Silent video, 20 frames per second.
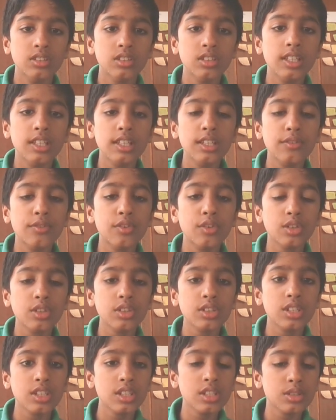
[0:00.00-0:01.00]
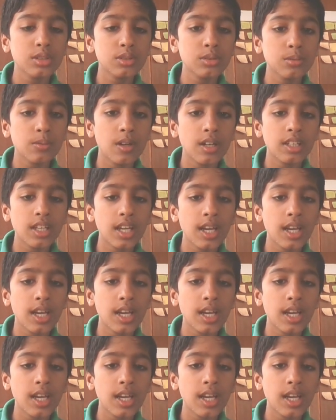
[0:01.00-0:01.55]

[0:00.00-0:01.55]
In the photosynthesis, what